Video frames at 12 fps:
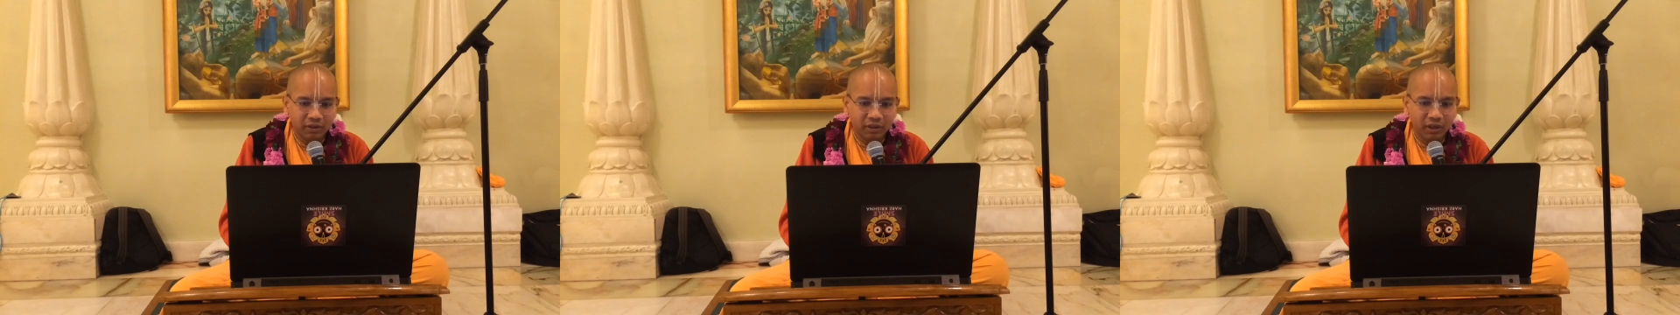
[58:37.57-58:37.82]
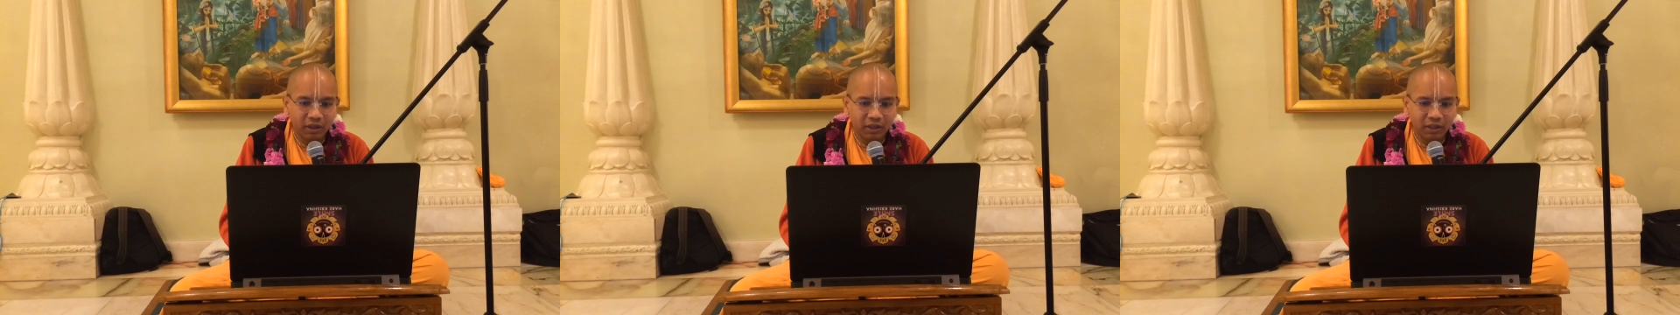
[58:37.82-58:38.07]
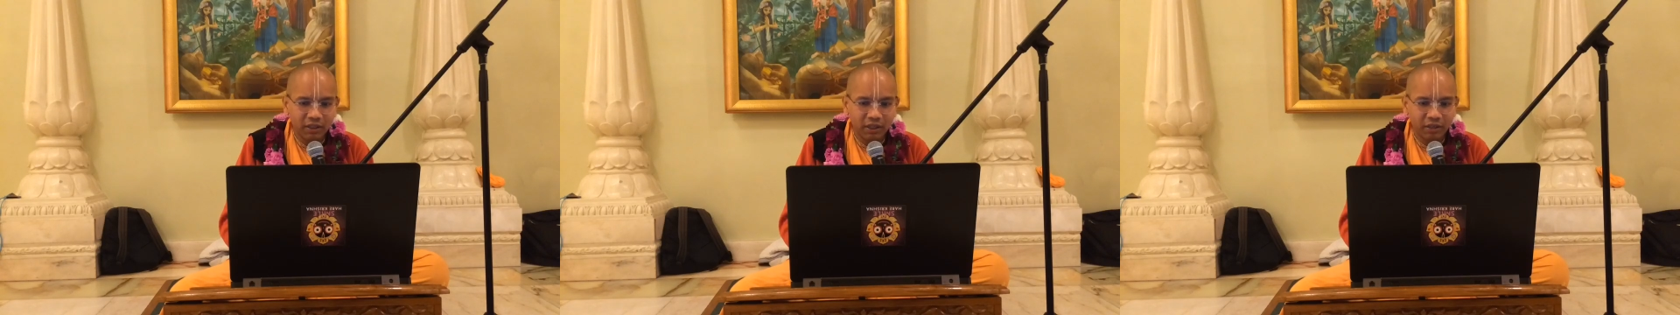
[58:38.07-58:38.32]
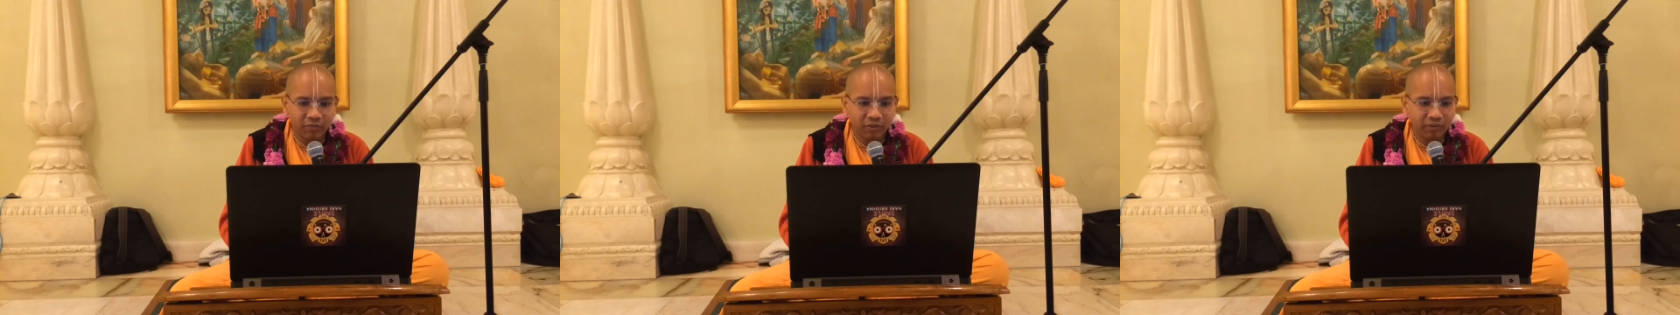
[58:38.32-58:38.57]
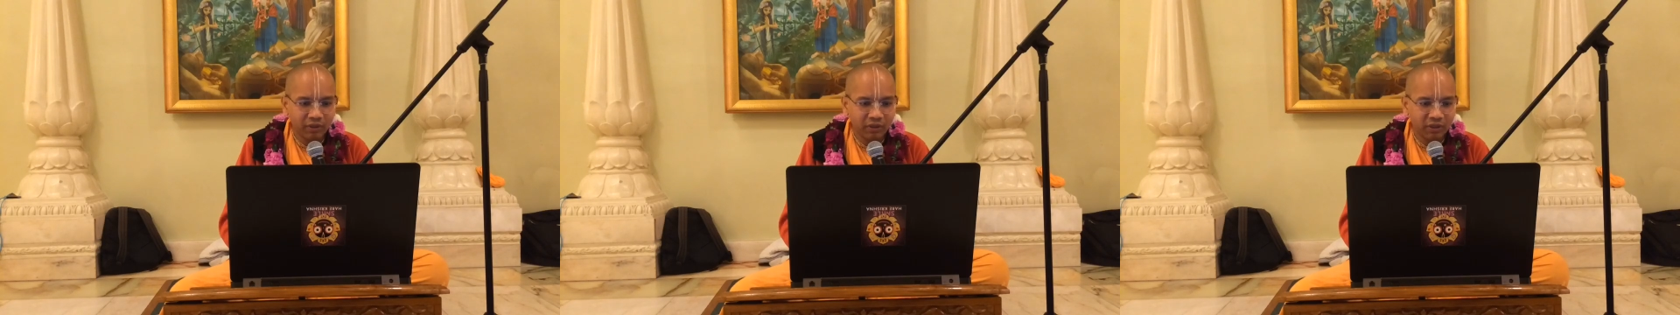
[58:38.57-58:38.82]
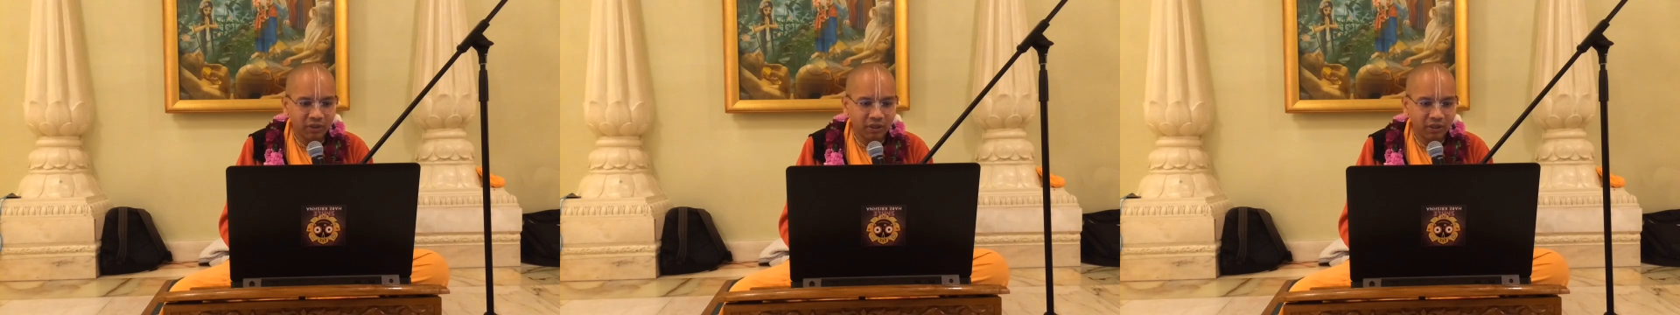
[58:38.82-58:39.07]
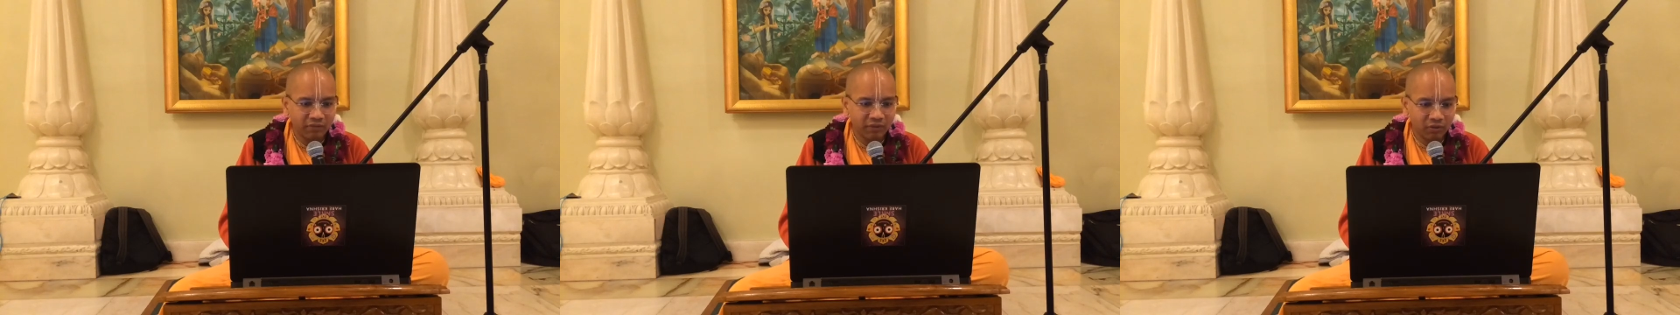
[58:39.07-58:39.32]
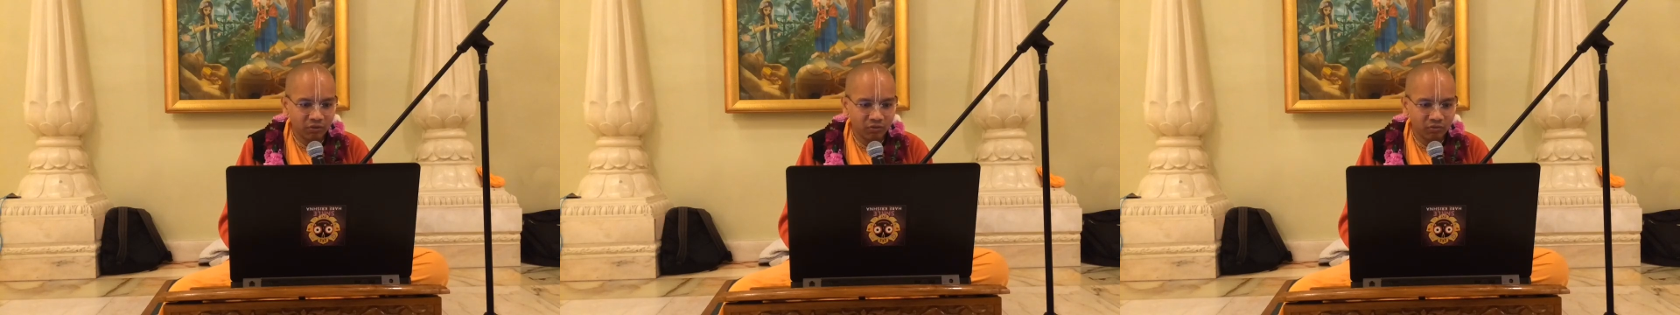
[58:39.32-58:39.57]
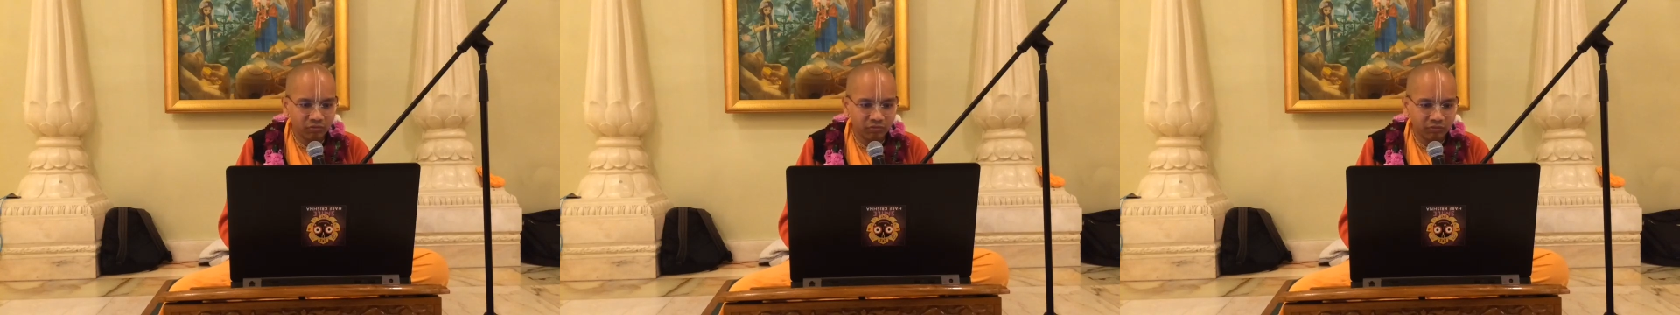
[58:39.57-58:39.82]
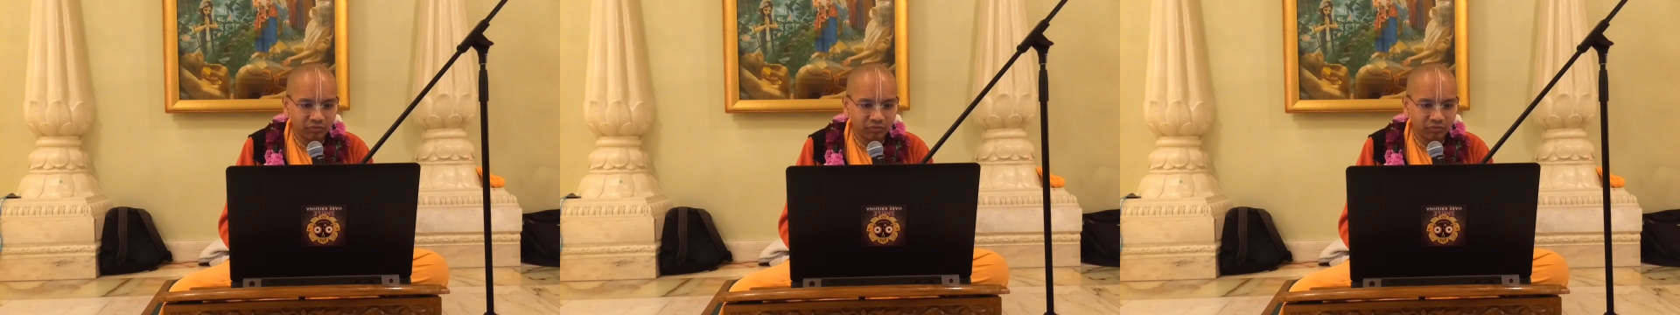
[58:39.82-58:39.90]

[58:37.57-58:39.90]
Hardly had Prabhupada left the room